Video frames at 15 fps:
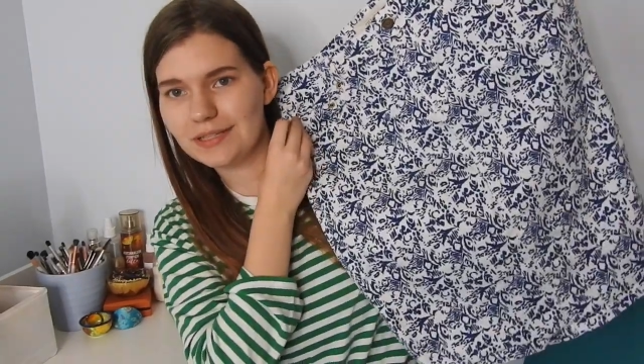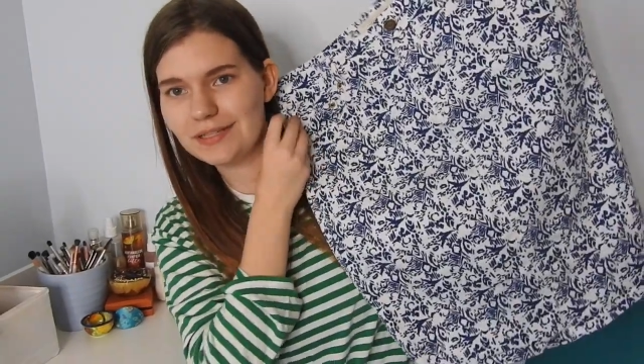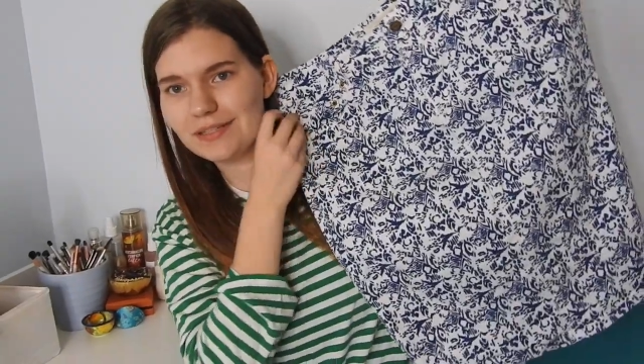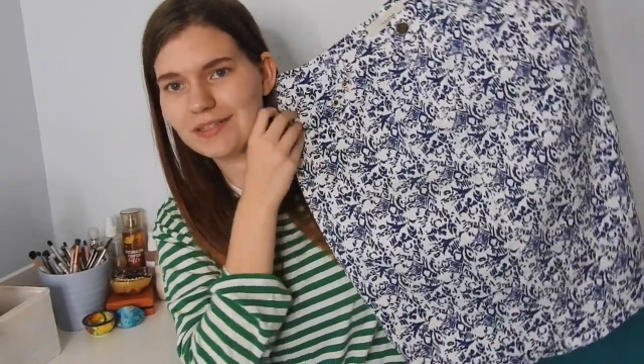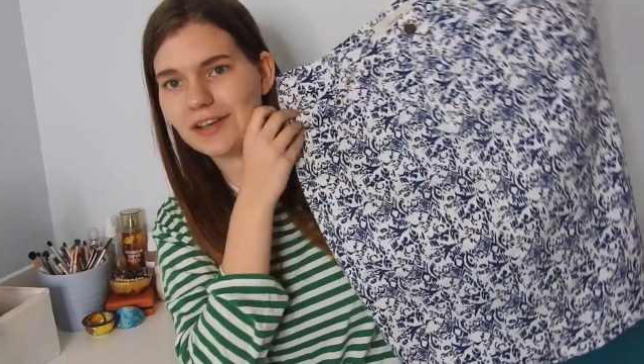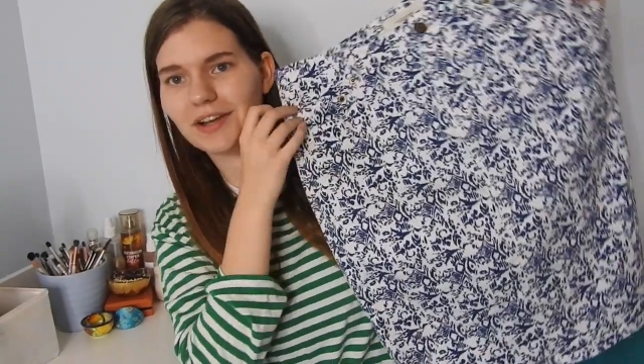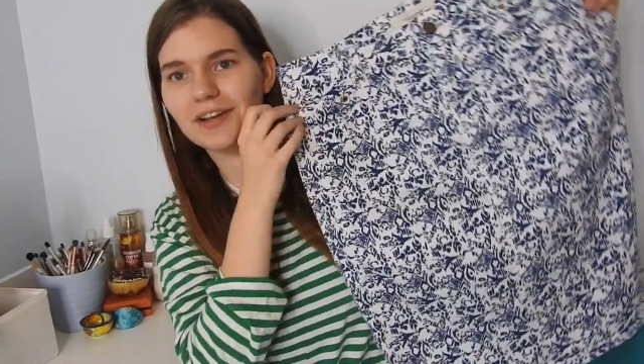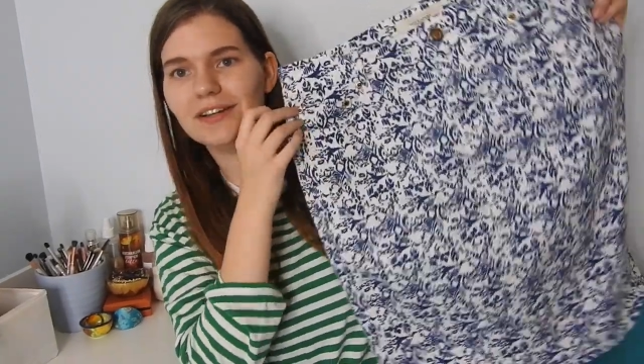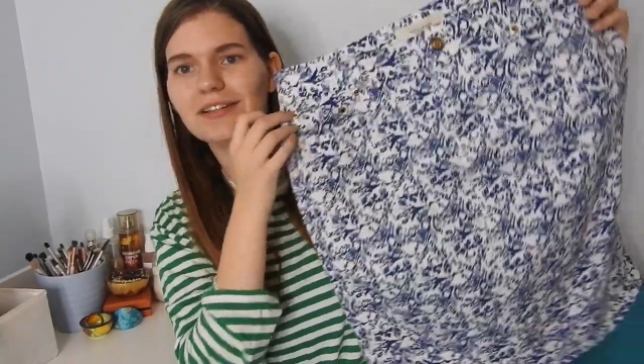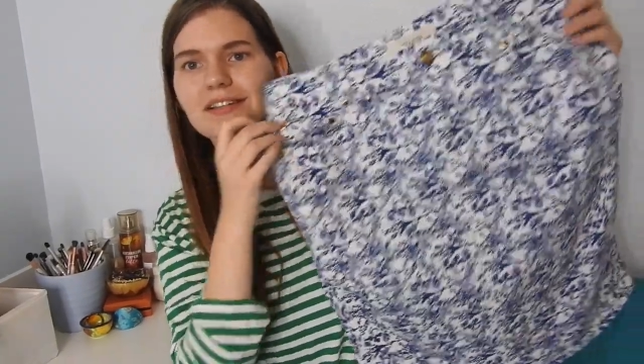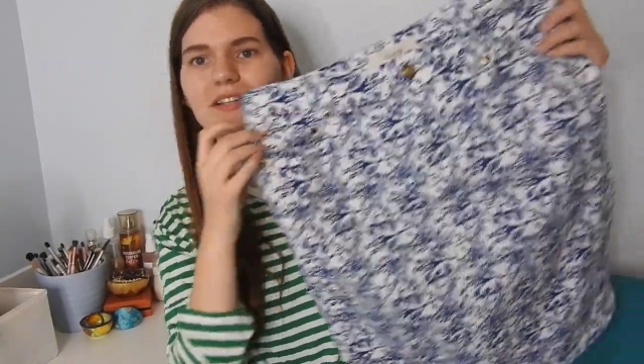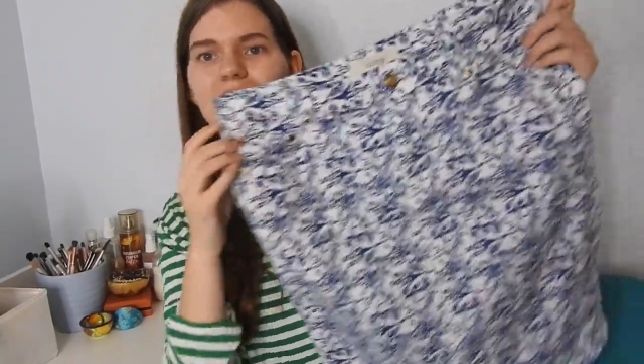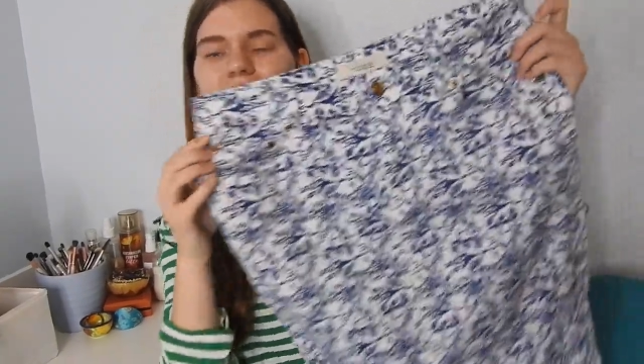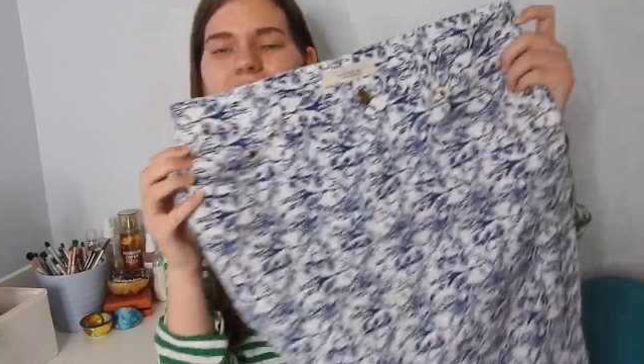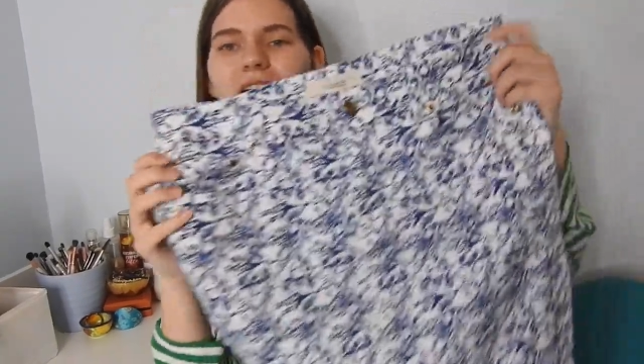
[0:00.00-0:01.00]

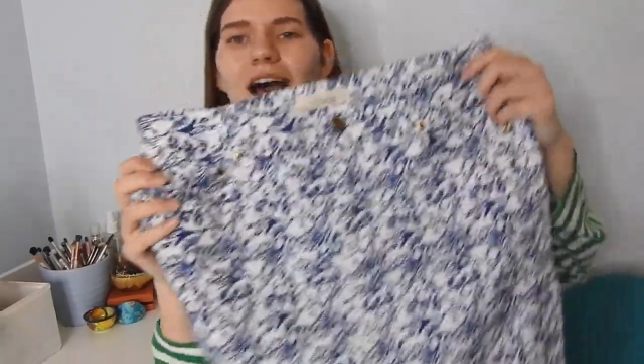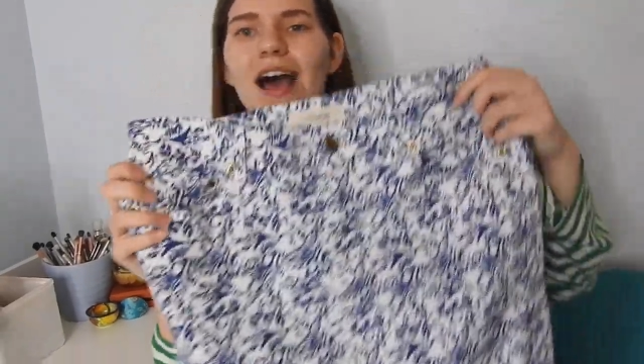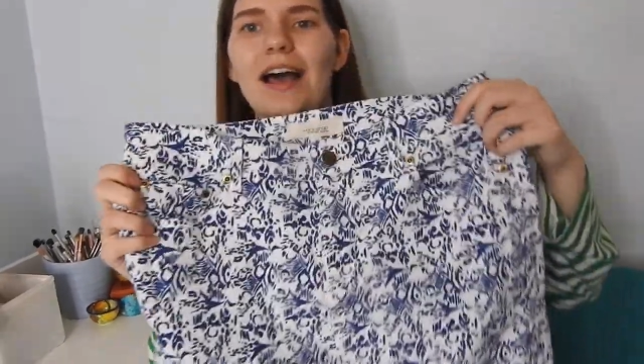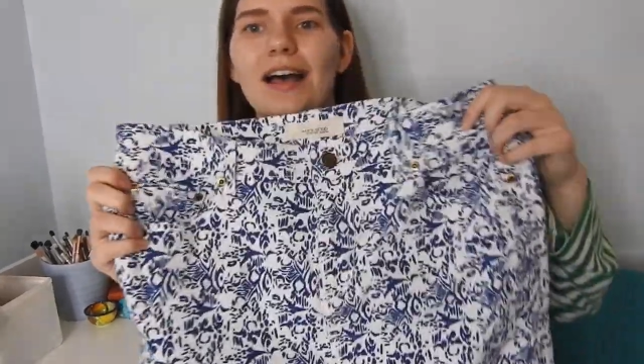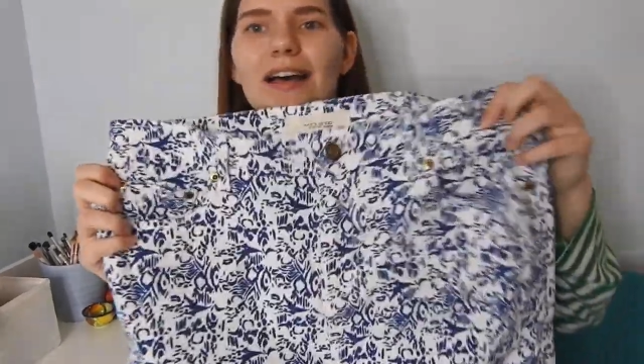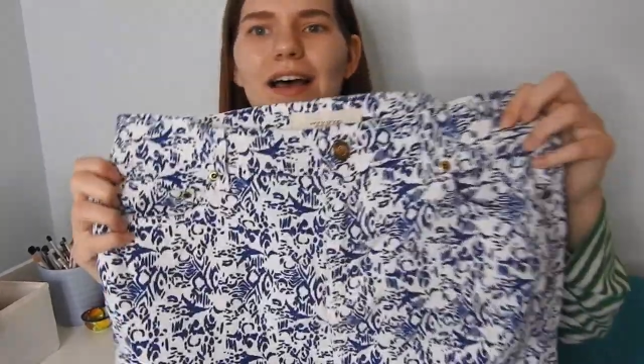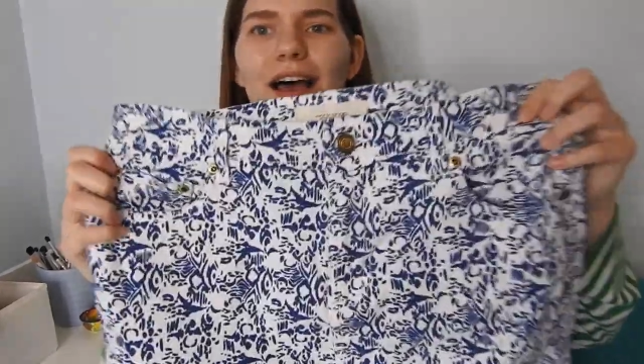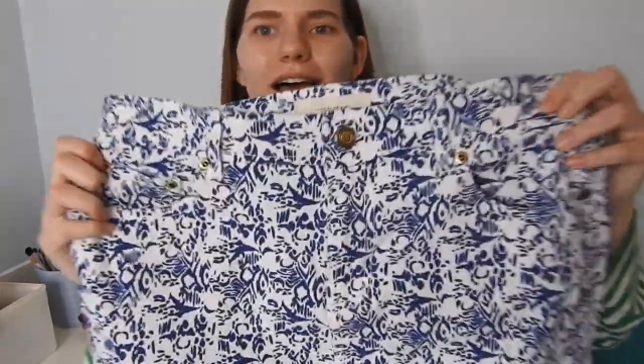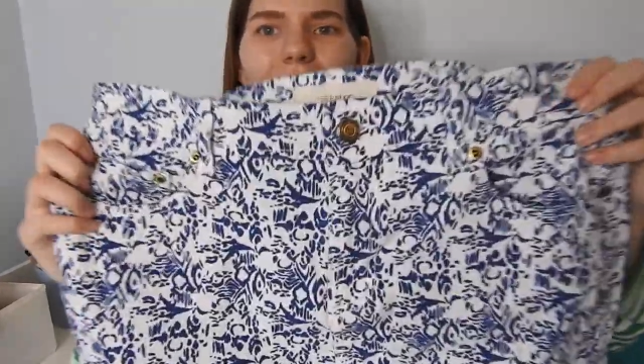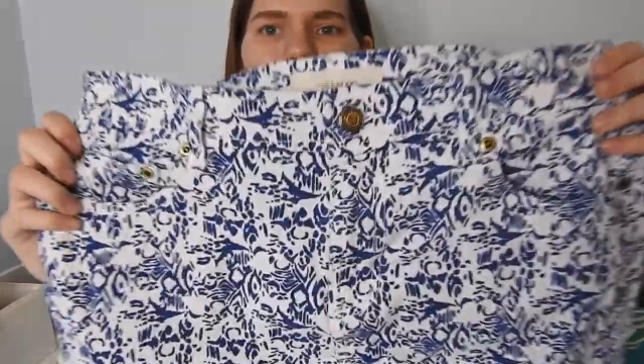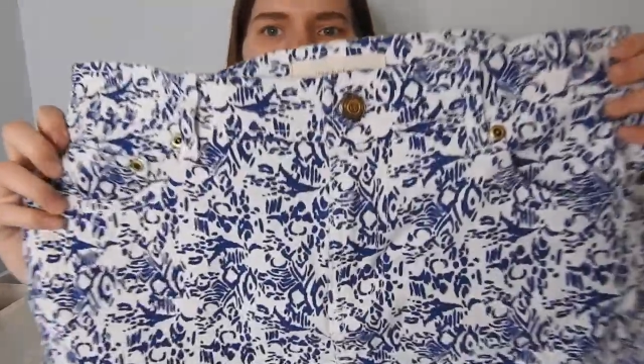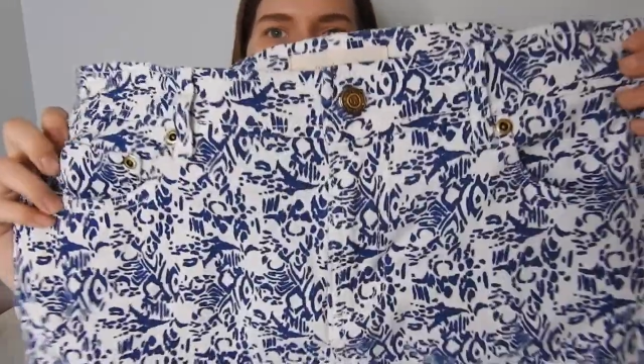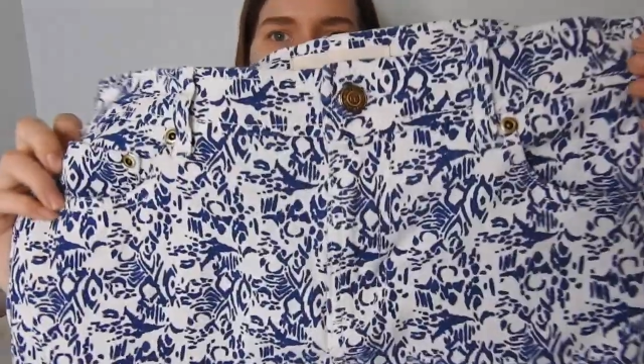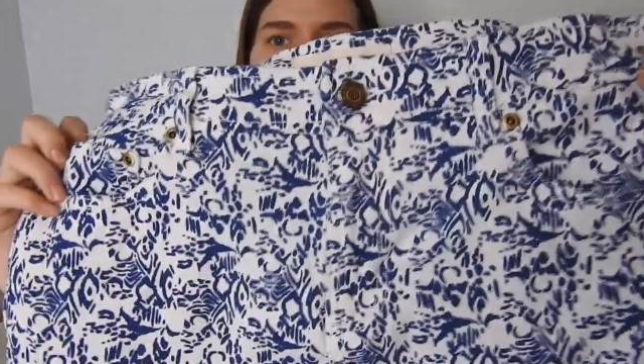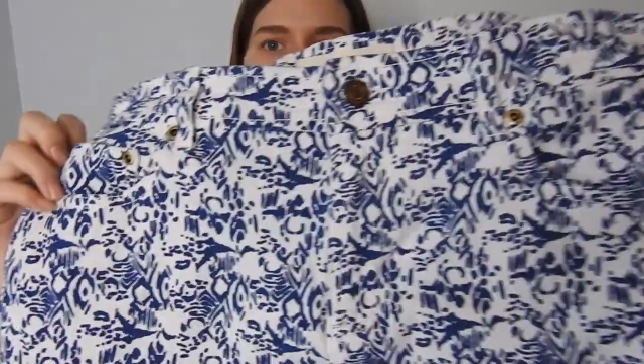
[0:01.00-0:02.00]
skirt. I
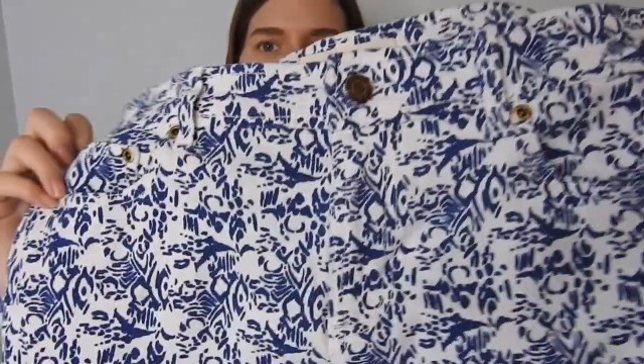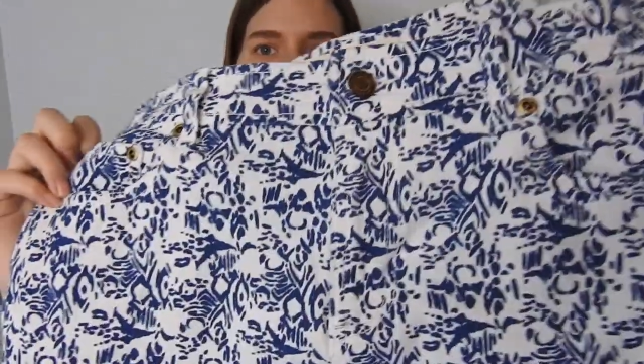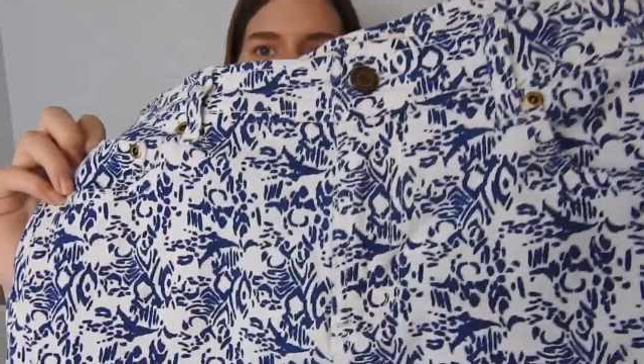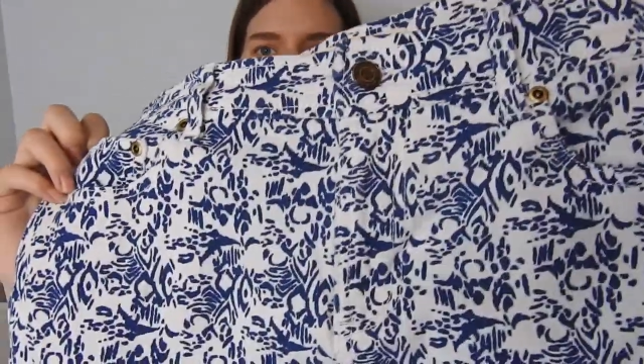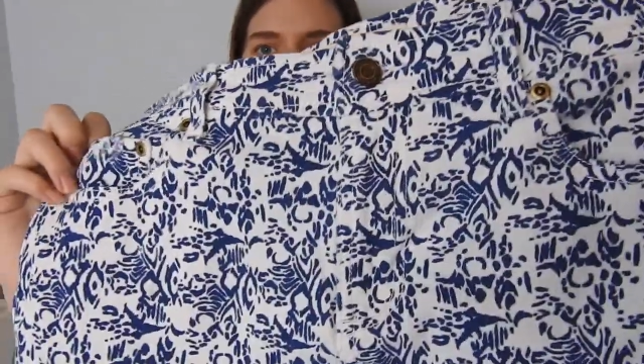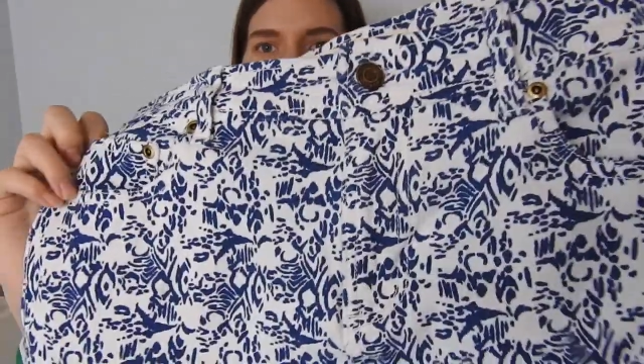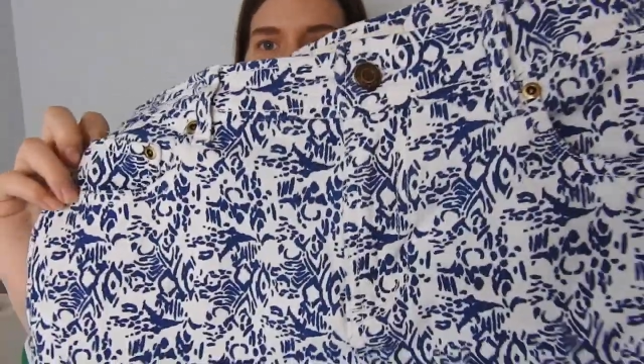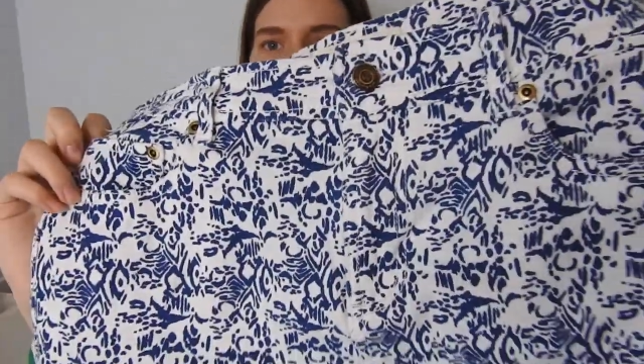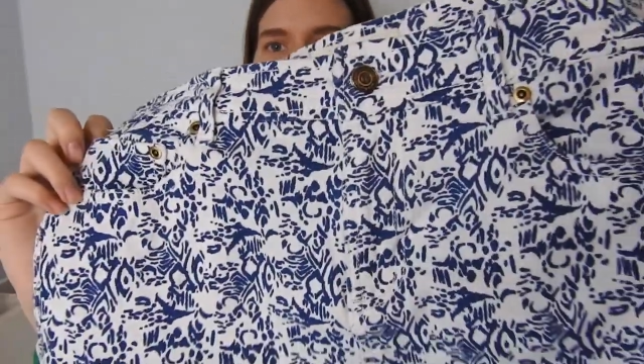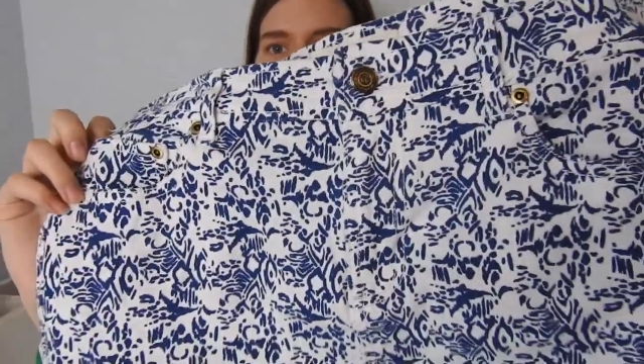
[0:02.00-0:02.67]
actually find this